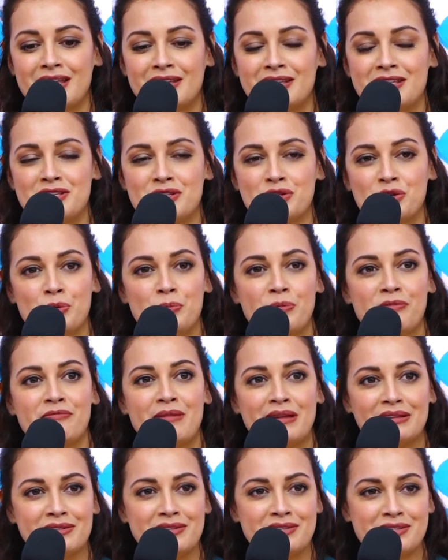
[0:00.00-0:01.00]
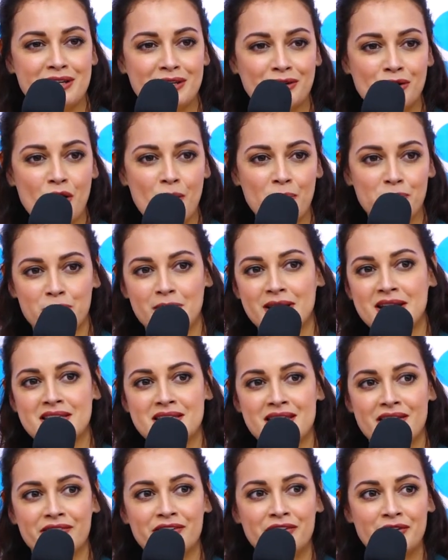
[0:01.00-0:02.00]
these group of mothers at
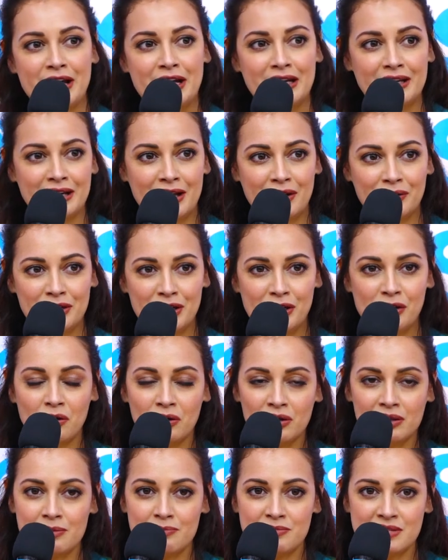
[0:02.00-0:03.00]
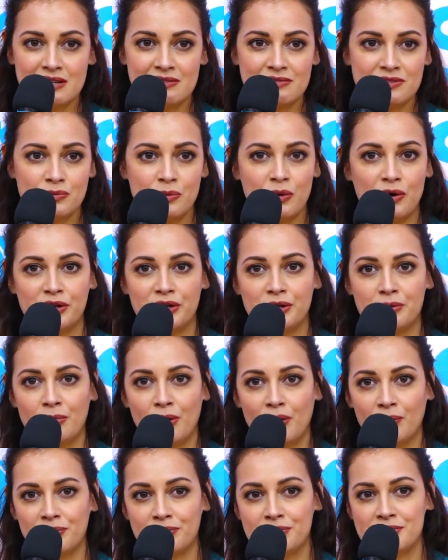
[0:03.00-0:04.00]
COP27 right now. They call themselves warrior
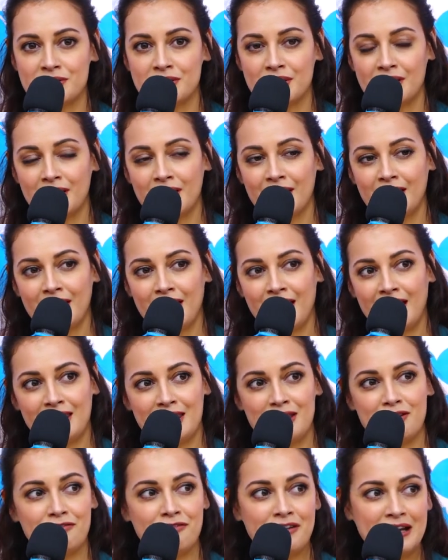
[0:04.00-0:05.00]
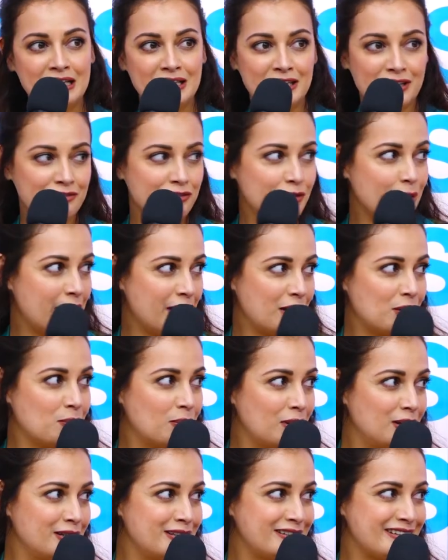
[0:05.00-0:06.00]
moms, and they're fighting for air
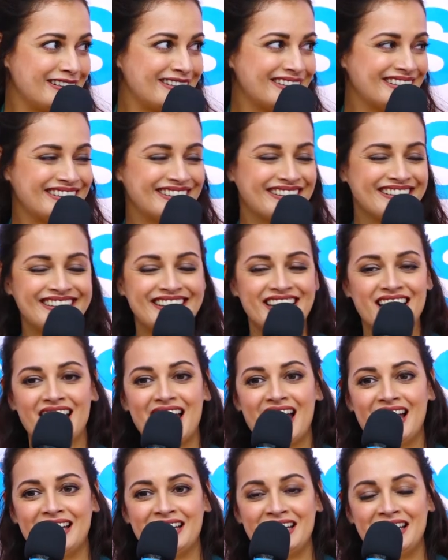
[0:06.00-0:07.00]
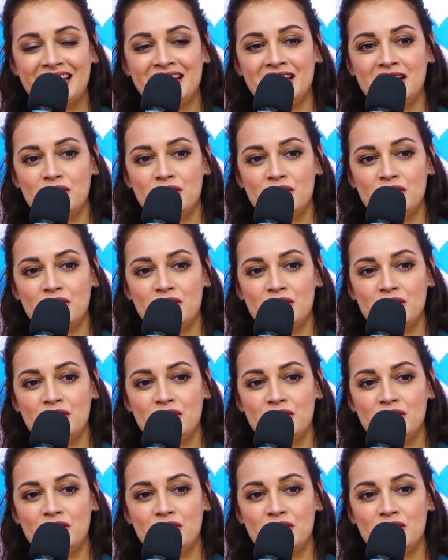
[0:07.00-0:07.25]
quality in